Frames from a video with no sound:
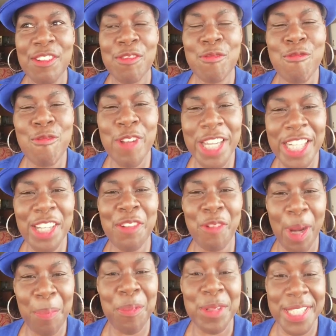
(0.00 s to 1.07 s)
really
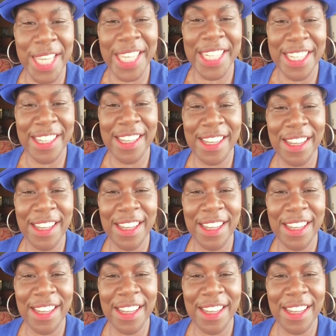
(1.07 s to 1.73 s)
representing.